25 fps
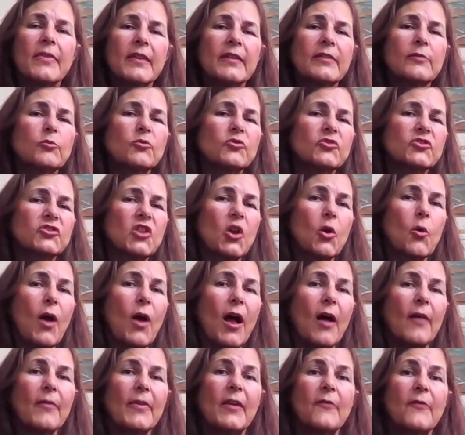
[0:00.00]
This will show
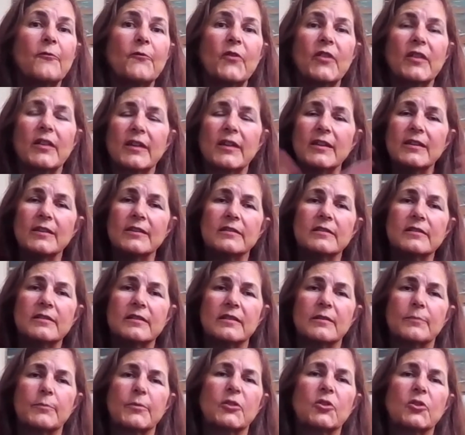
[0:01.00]
how they fit
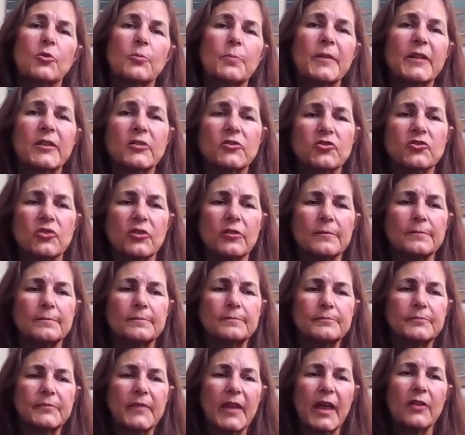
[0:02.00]
into the bigger picture,
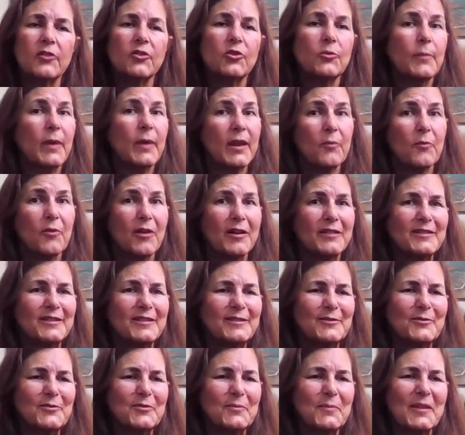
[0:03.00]
and you may want
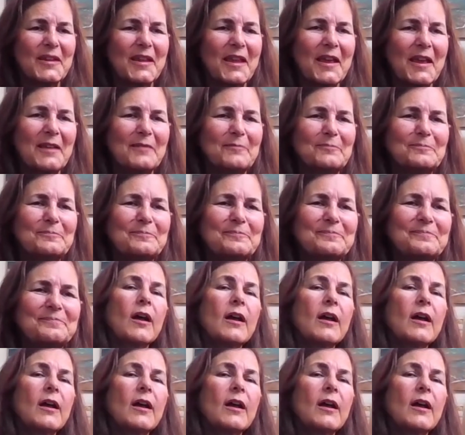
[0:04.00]
to do them again.